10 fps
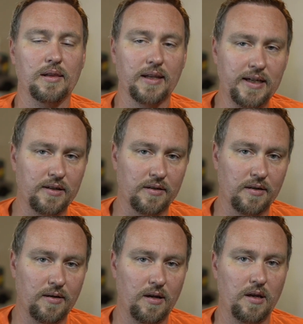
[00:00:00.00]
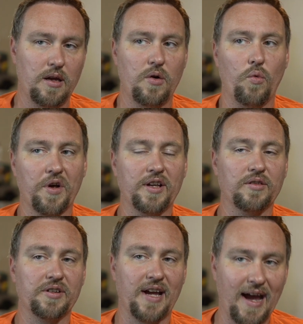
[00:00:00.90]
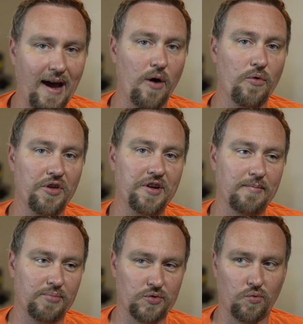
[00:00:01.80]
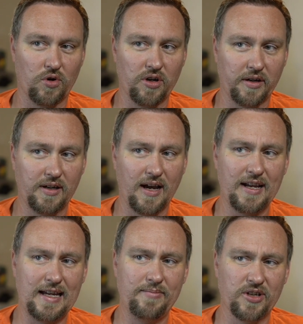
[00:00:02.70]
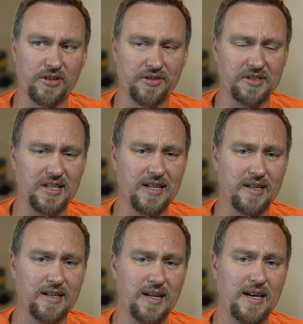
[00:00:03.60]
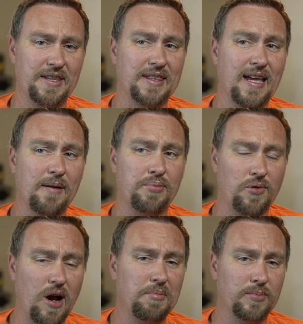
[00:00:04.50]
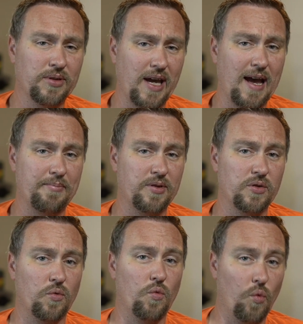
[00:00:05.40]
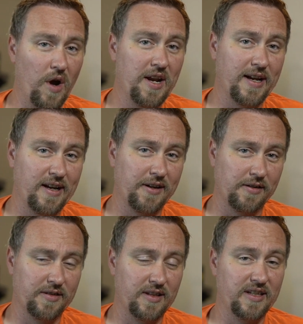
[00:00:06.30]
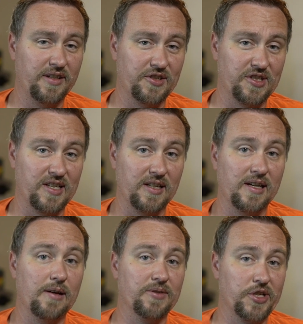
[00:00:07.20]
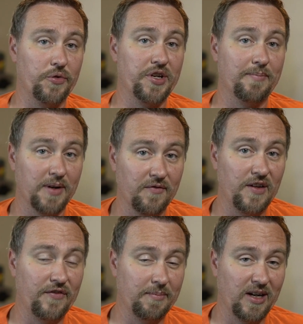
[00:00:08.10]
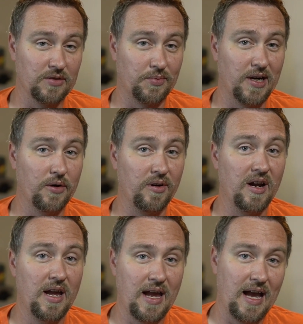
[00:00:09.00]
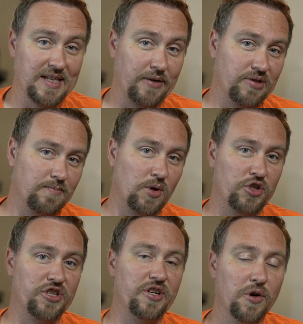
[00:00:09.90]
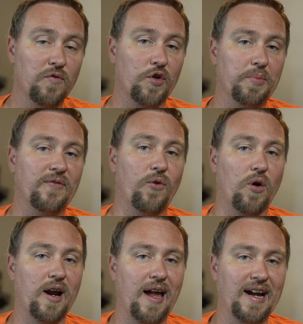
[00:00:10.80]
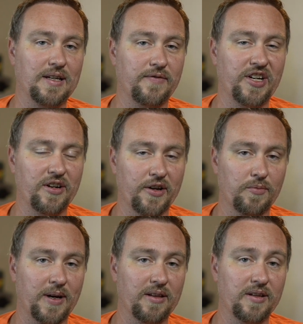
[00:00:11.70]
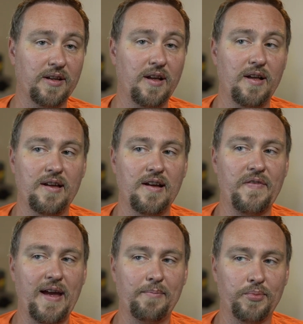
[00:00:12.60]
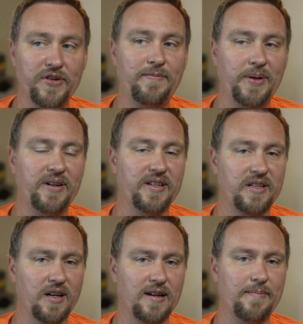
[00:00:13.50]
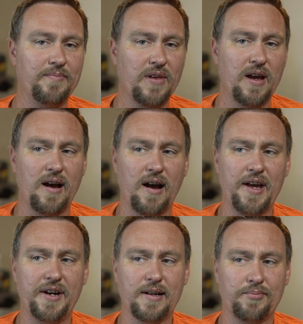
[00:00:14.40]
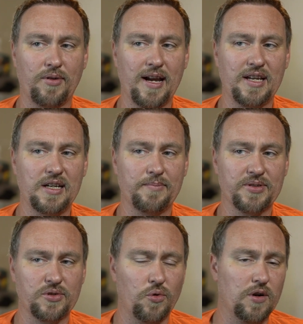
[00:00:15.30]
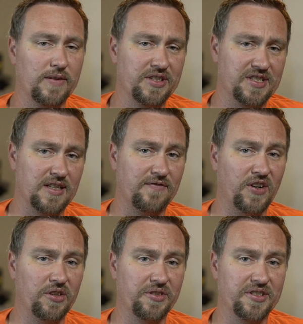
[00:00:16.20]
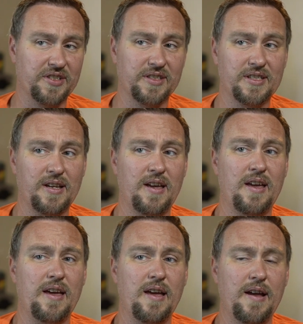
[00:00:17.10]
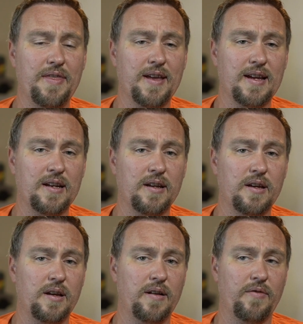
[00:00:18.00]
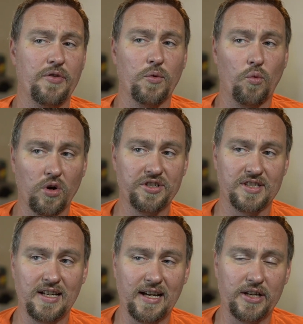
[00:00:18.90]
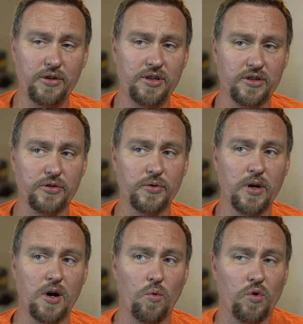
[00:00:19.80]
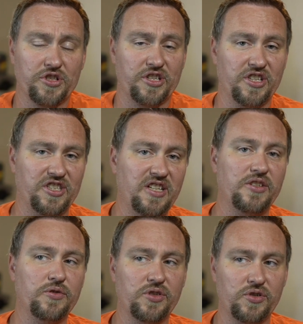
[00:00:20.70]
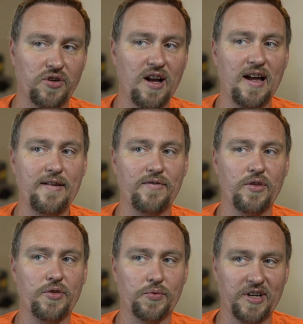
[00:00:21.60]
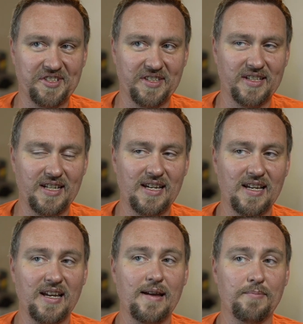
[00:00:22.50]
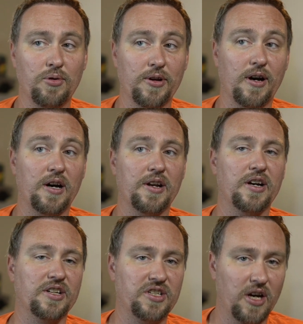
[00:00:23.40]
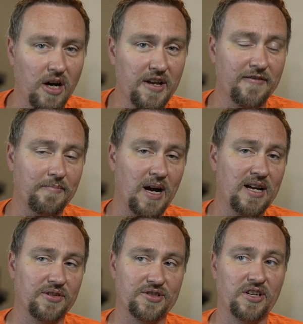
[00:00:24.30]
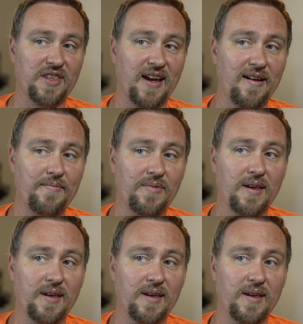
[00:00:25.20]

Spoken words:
later, when I learned how the numbers worked, I came to understand that that probably happened when I got onto the interstate and was going above 50 miles per hour as I was merging over before I activated autopilot. In that brief period of time, I ended up racking up a score of unsafe follow distance, and then the worst thing I could do was continue to drive the rest of the day and put on a ton of miles on that,